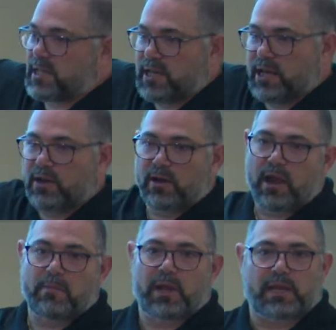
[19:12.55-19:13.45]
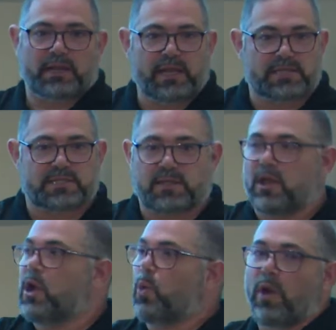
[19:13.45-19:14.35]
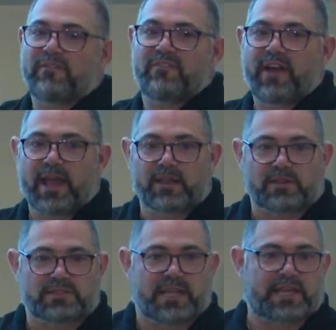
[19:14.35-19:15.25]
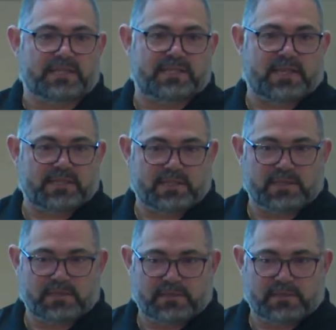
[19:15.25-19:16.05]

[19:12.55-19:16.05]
and here I'm going to list what files exist.